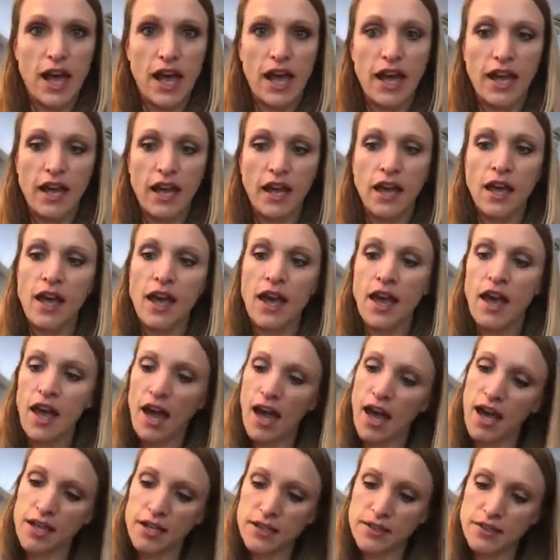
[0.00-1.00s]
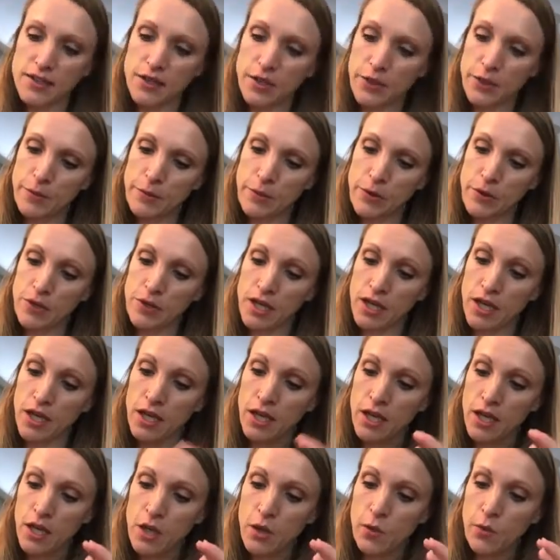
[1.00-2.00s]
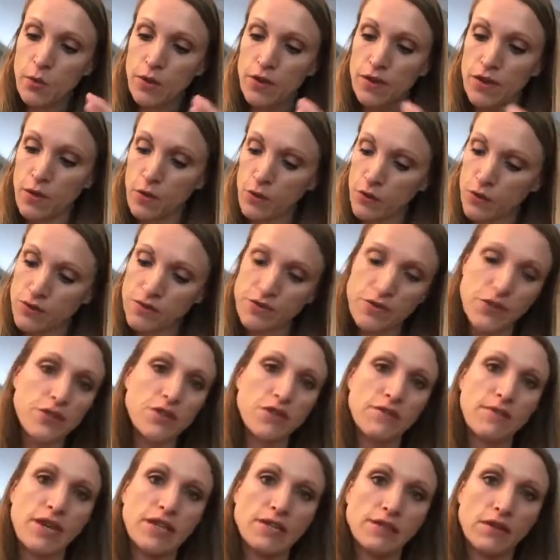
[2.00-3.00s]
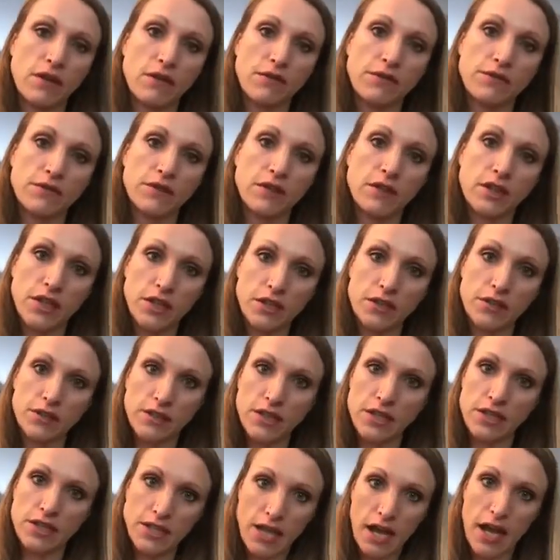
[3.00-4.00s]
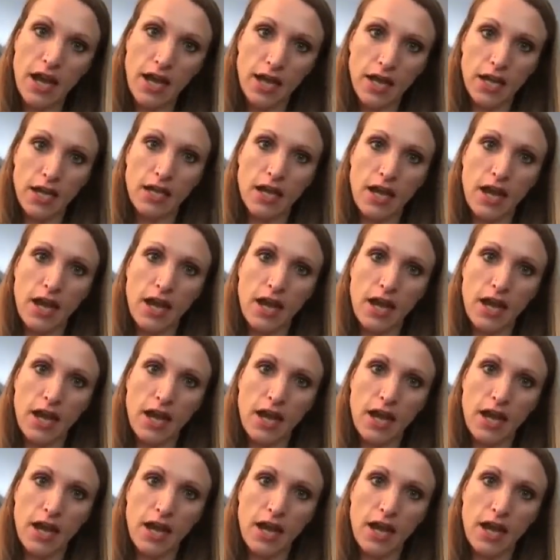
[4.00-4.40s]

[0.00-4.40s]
I had a ceremony where the old version of myself literally died.